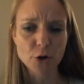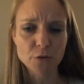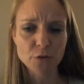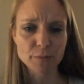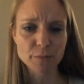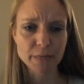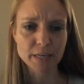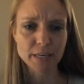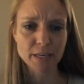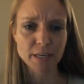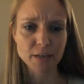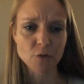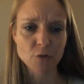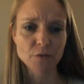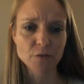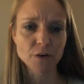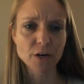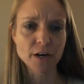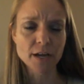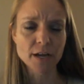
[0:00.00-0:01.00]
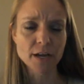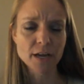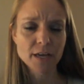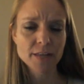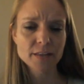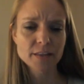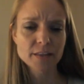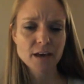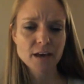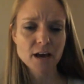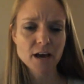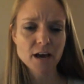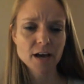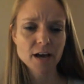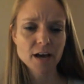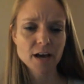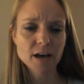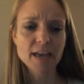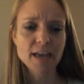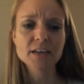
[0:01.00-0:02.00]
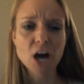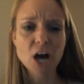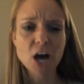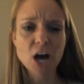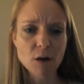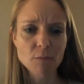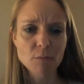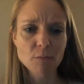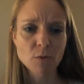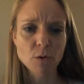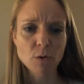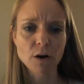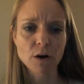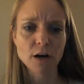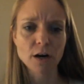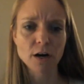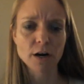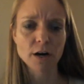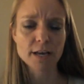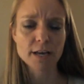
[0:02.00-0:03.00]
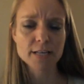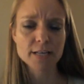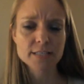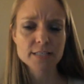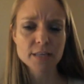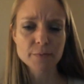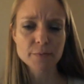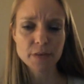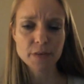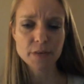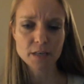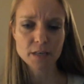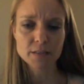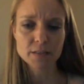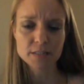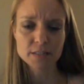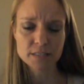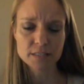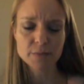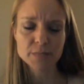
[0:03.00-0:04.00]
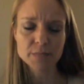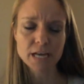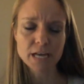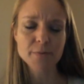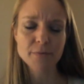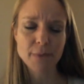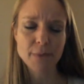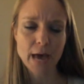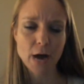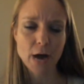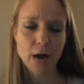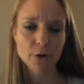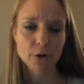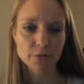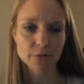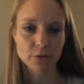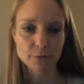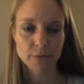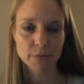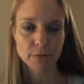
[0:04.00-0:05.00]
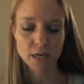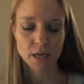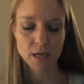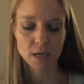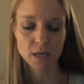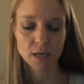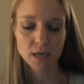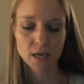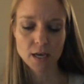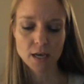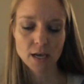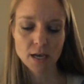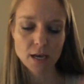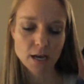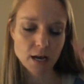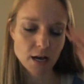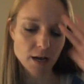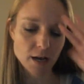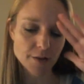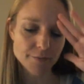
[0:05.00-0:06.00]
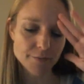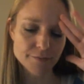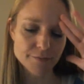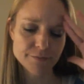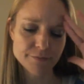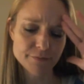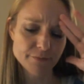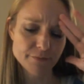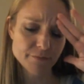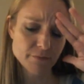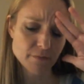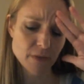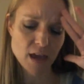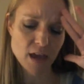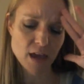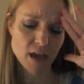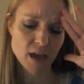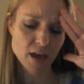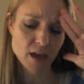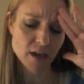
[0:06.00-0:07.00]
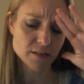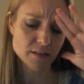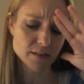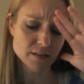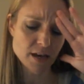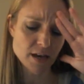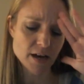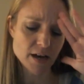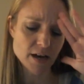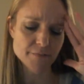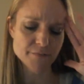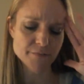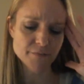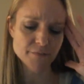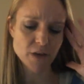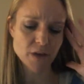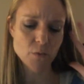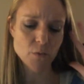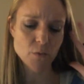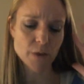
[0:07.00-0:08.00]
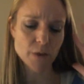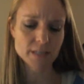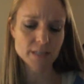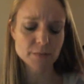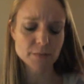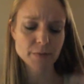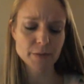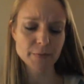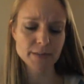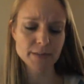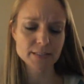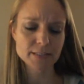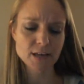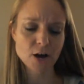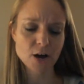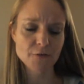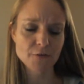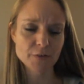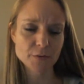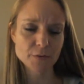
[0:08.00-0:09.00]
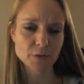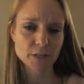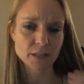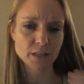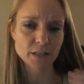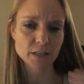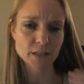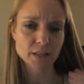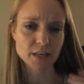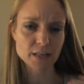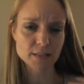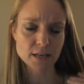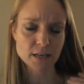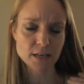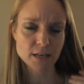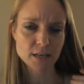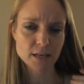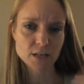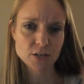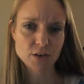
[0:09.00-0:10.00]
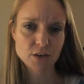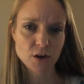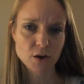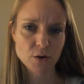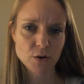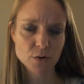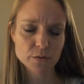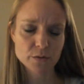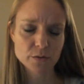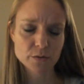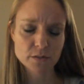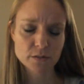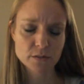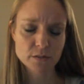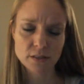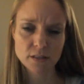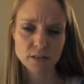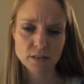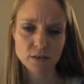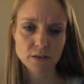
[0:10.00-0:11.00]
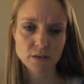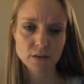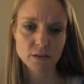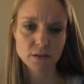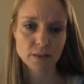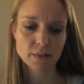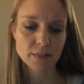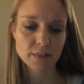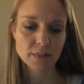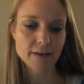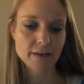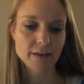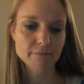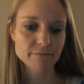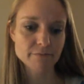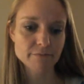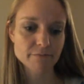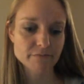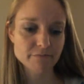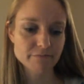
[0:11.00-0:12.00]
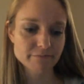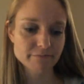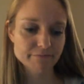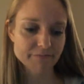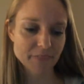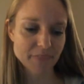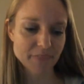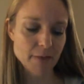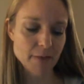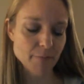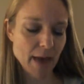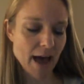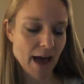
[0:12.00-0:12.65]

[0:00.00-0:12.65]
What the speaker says: power over me, over the income or something, some type of power over me. I wanted to be myself and release, you know, that